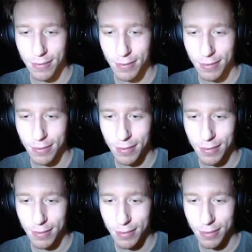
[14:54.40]

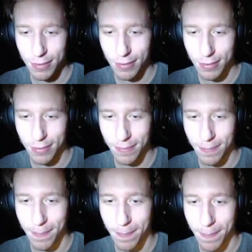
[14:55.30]

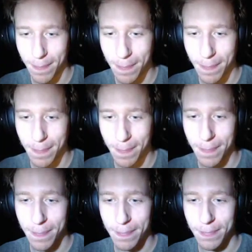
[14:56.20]

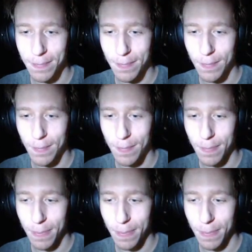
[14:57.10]
(no one is talking)